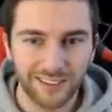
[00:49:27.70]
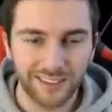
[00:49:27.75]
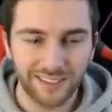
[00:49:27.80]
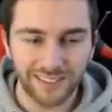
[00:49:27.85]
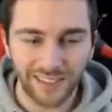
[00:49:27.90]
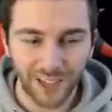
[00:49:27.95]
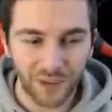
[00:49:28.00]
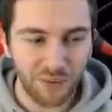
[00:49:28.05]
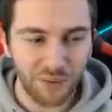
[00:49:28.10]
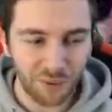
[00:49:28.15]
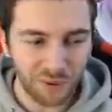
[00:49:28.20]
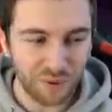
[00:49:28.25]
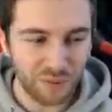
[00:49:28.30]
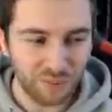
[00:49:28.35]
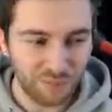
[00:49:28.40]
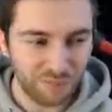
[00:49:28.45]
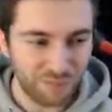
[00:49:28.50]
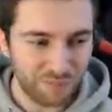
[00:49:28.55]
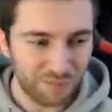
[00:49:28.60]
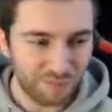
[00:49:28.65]
they were the
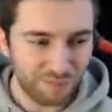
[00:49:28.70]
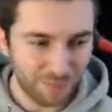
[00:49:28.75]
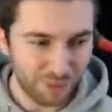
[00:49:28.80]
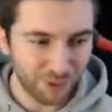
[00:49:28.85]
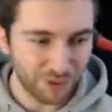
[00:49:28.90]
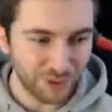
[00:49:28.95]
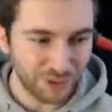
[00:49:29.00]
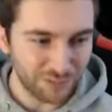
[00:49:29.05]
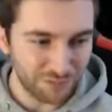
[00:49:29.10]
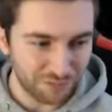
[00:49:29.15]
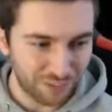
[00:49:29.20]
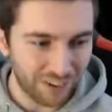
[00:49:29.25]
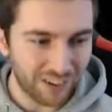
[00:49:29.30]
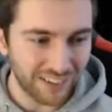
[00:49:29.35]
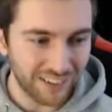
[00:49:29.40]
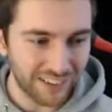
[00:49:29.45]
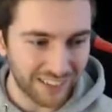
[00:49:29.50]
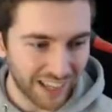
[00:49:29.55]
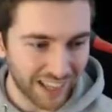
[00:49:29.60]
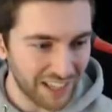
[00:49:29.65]
most
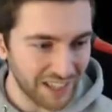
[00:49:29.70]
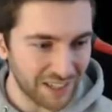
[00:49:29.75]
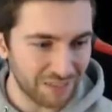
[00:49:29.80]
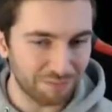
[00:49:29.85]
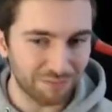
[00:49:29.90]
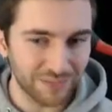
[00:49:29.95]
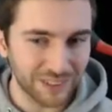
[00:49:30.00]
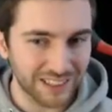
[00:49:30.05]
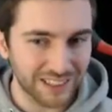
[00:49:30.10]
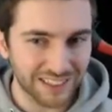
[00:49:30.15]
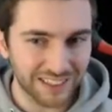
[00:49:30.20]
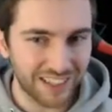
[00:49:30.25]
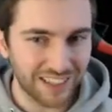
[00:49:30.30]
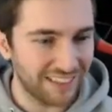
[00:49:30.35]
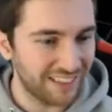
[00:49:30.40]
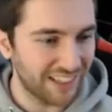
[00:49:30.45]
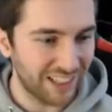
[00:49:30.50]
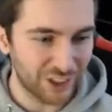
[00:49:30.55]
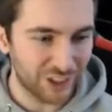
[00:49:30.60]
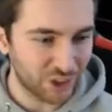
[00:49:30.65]
fun games.
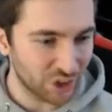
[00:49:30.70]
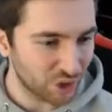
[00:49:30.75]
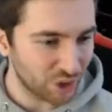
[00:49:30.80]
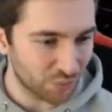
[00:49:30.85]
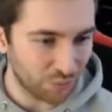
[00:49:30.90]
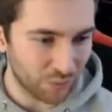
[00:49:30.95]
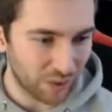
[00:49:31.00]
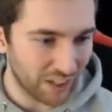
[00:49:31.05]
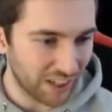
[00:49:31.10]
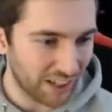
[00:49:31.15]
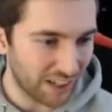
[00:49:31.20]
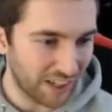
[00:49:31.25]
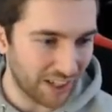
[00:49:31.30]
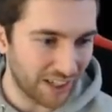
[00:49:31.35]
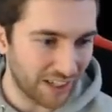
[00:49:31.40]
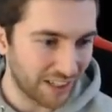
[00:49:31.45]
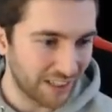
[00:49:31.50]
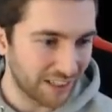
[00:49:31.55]
Like they just were.